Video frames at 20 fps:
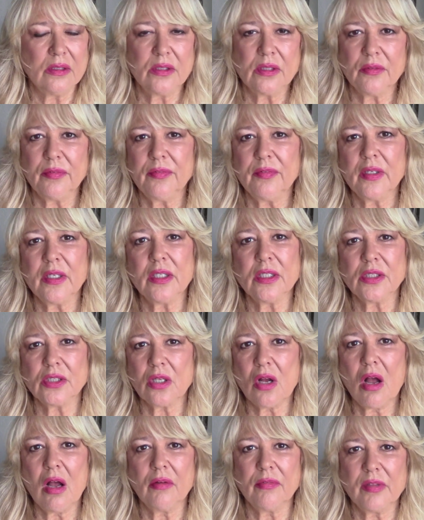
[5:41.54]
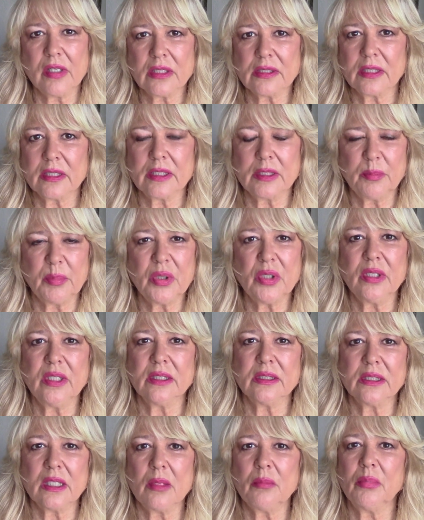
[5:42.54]
to finish off this
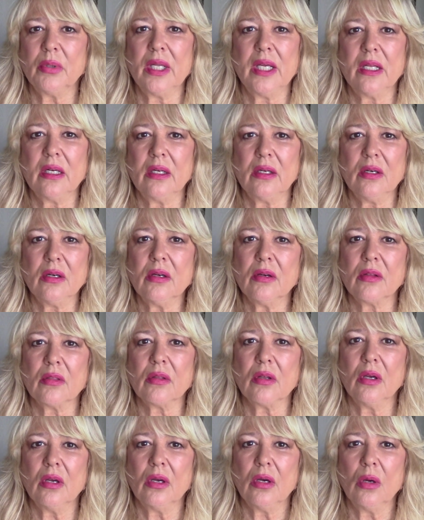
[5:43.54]
experience on planet Earth.